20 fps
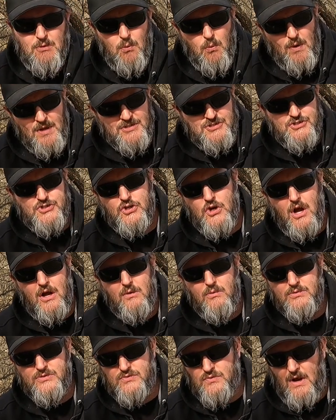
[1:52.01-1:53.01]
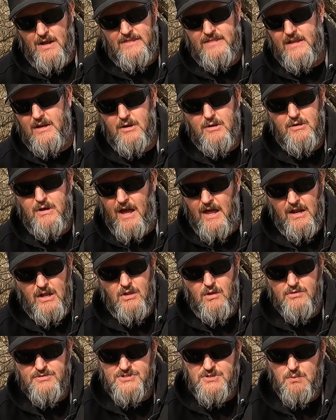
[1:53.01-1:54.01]
The winch truck was right there kind of
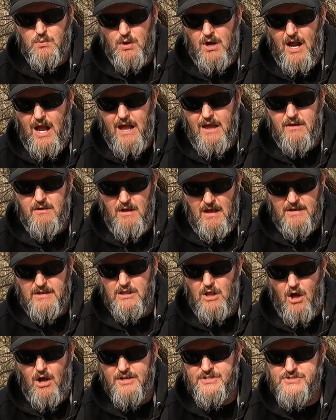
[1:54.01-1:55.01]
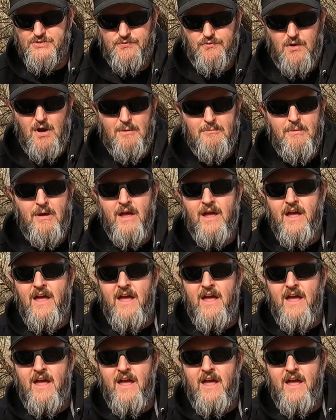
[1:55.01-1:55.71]
close to where I had launched from.